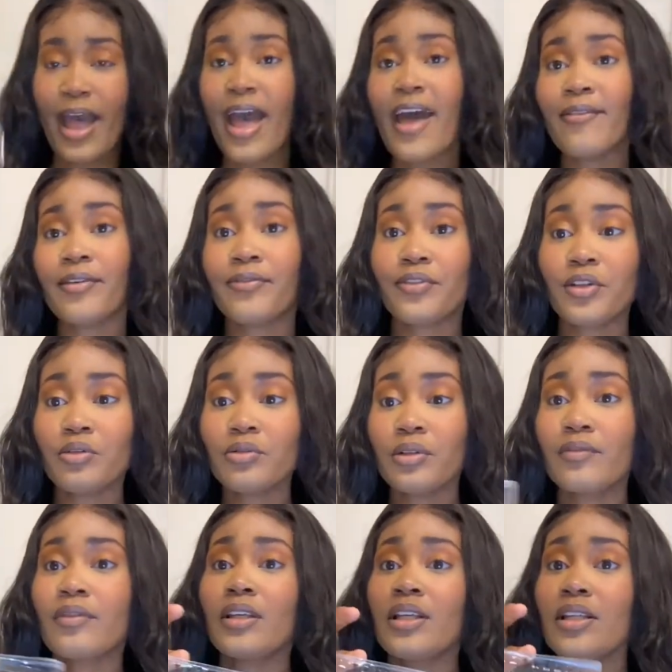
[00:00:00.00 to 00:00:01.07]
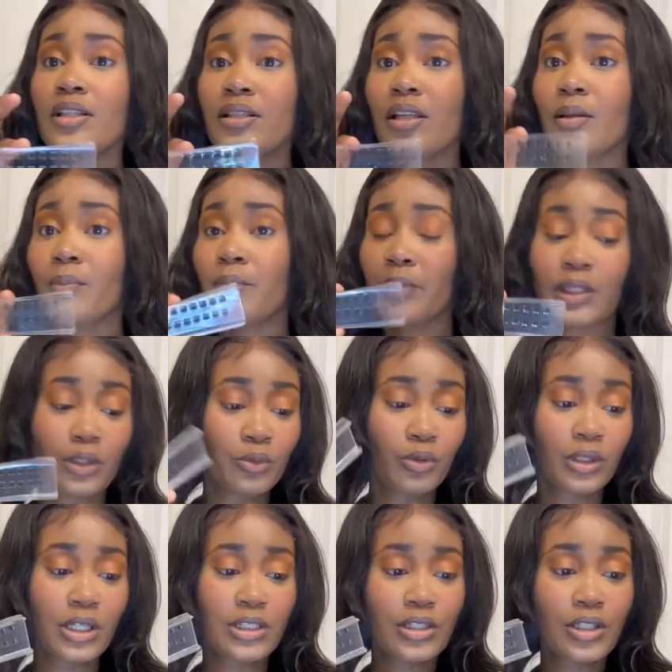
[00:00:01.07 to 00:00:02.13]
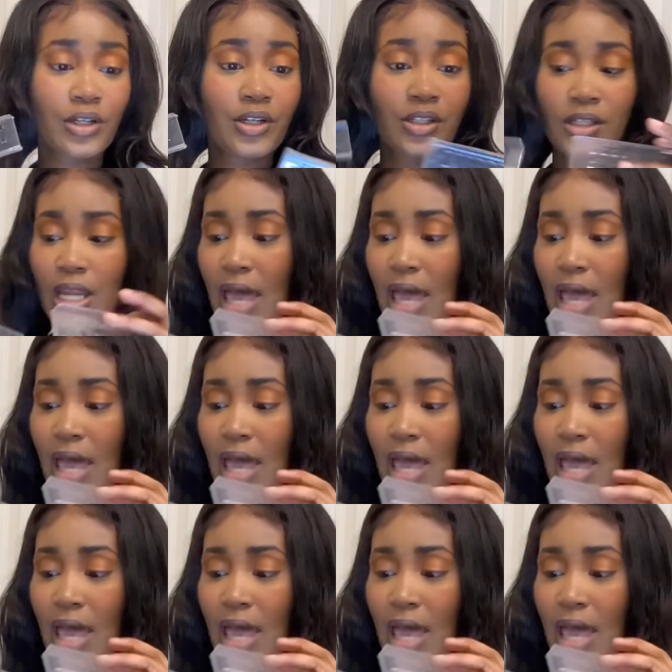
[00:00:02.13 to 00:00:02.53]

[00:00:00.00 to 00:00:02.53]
I have a few of these little clusters